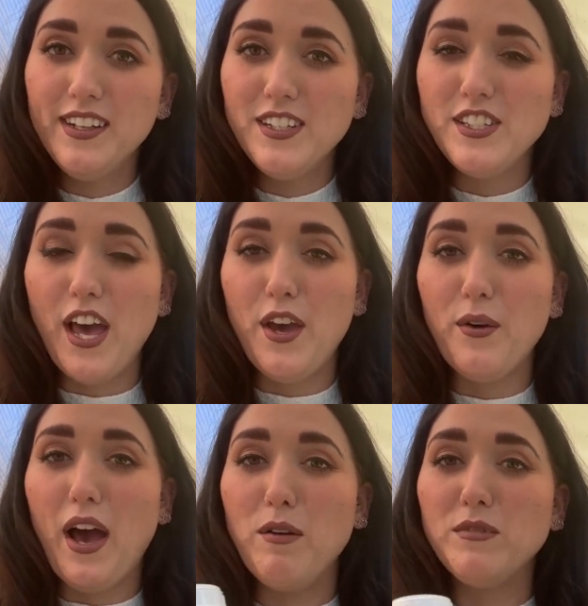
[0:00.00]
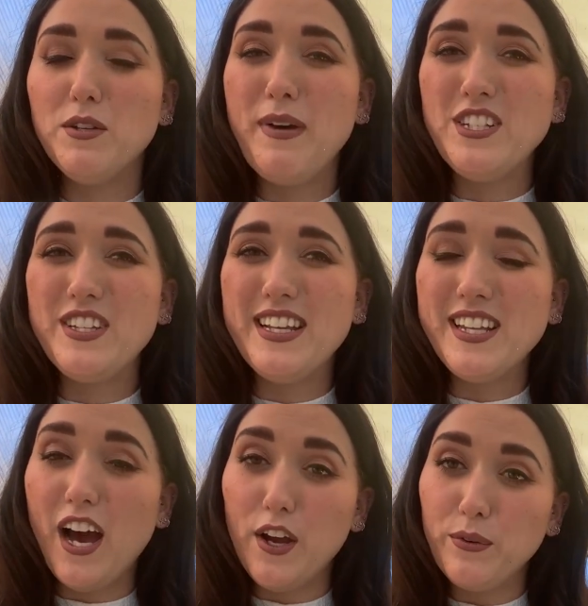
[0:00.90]
So to measure this,
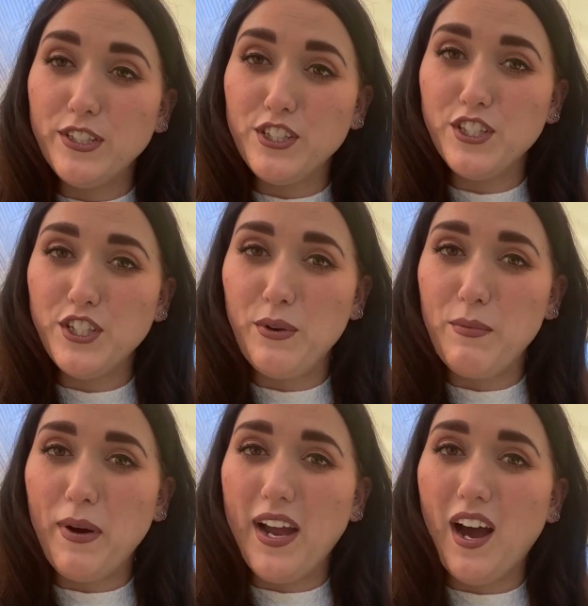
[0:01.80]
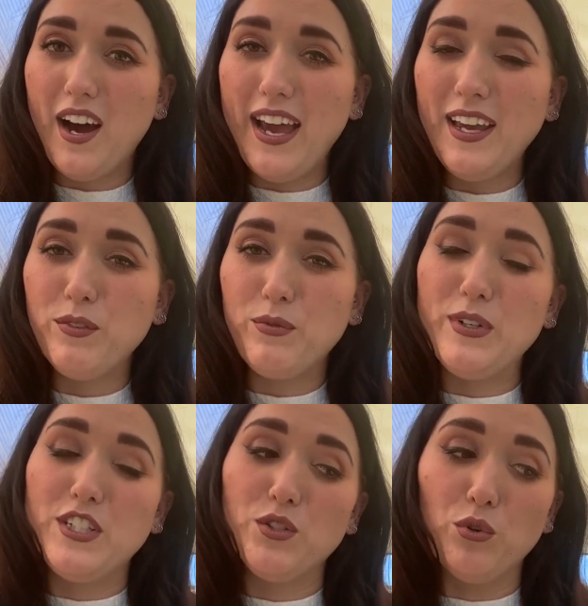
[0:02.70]
I always just do it by eye,
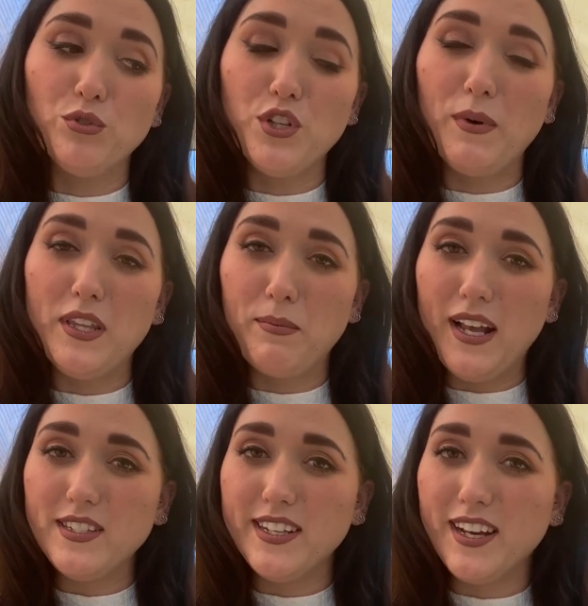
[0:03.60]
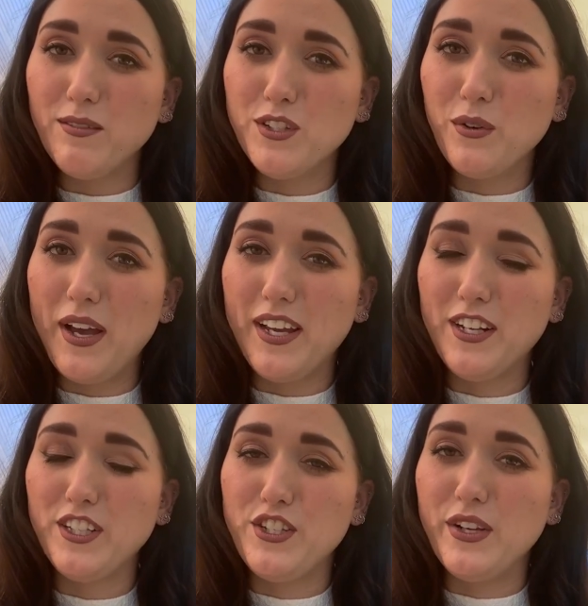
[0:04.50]
which is also why the plastic cups are quite good,
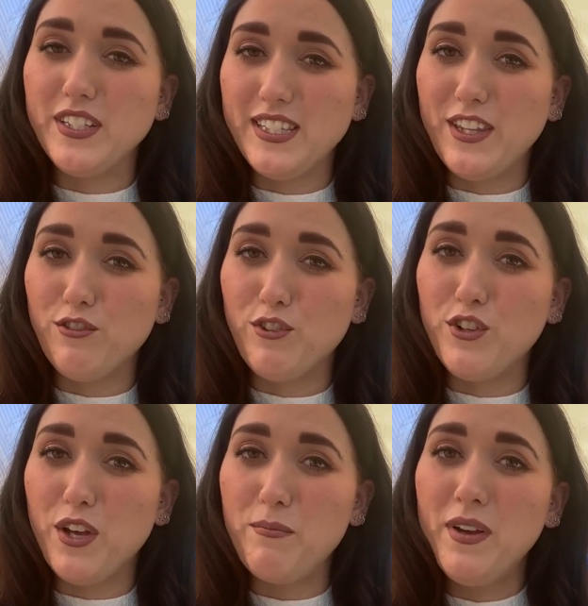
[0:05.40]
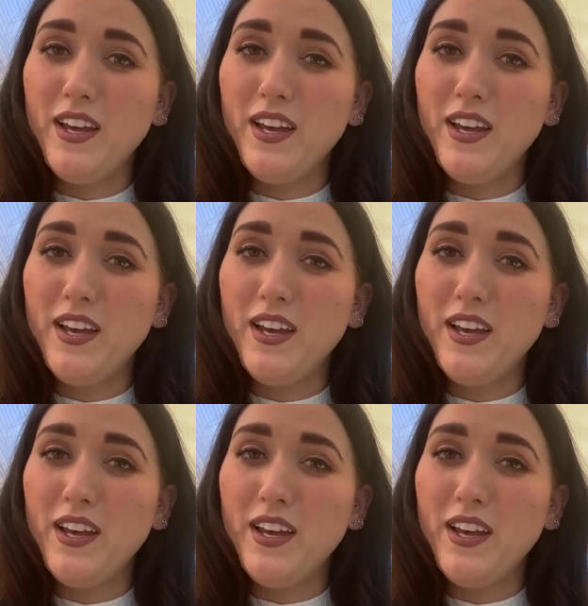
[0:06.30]
because you can see through them.